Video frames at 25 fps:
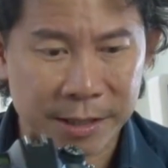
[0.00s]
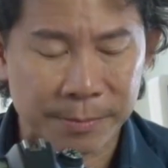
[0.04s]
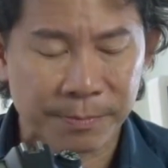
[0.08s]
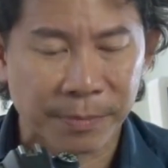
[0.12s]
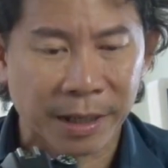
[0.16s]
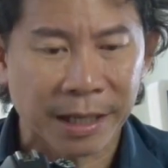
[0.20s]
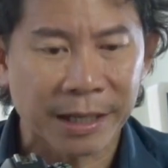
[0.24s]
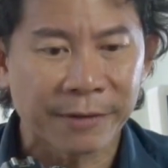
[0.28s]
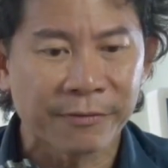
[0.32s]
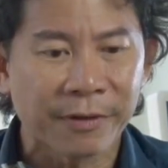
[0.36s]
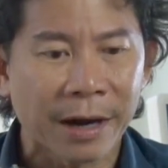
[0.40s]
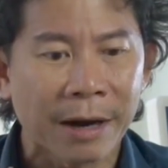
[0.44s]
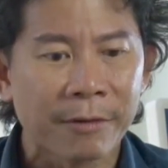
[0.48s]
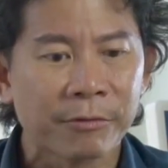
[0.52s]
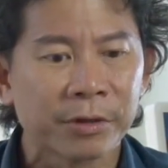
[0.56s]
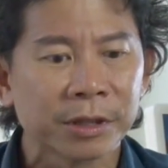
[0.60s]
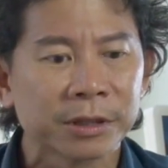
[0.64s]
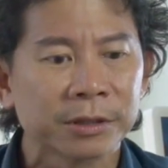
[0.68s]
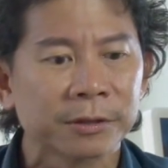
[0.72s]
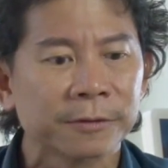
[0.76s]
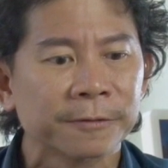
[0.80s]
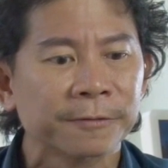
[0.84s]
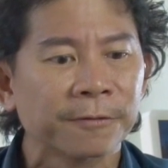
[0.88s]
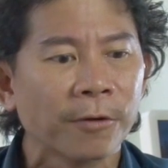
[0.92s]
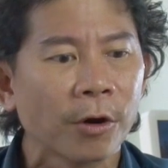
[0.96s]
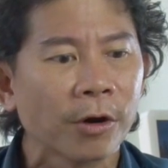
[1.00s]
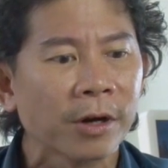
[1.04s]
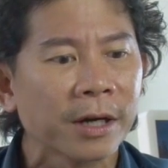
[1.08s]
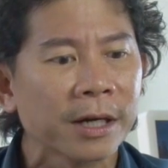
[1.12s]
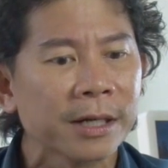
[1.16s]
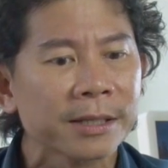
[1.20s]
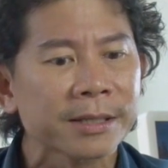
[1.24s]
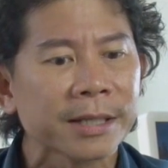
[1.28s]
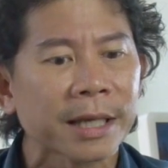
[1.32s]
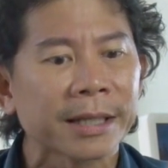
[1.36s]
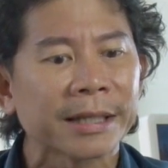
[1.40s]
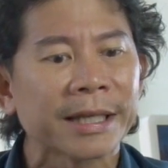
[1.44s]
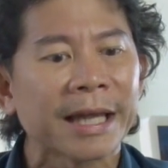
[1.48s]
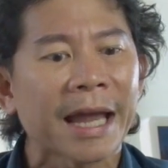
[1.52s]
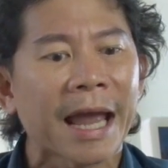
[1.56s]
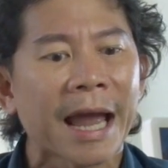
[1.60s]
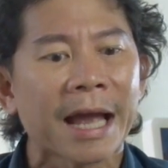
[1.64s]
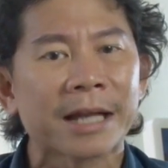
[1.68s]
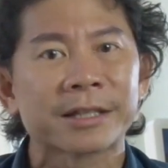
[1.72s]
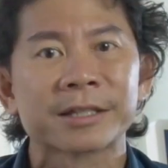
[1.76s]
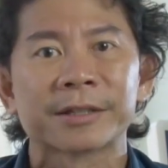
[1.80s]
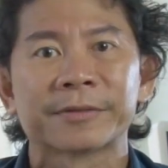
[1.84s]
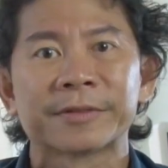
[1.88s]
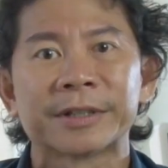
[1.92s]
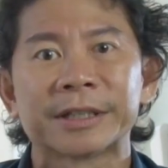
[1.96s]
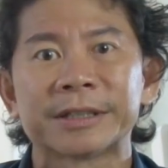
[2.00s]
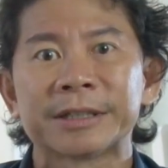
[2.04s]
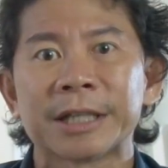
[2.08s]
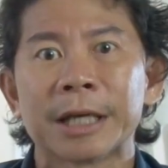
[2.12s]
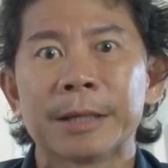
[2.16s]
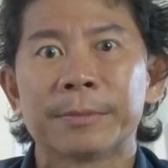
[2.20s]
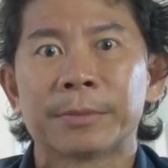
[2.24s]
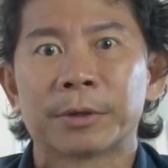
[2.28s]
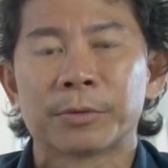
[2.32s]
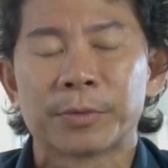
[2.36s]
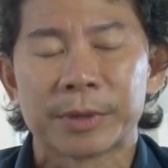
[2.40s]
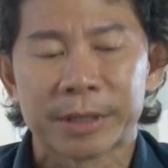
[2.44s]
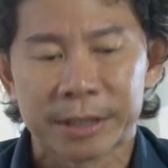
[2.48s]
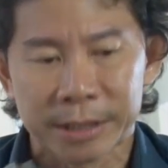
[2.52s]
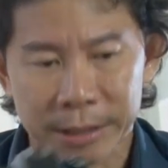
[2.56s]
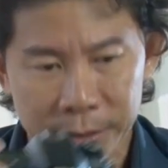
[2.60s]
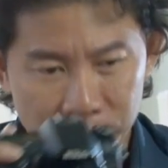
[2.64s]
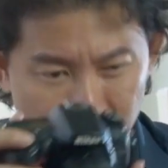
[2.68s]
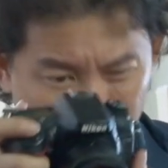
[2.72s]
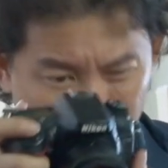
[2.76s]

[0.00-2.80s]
But if I were to focus at the edge of the table, which is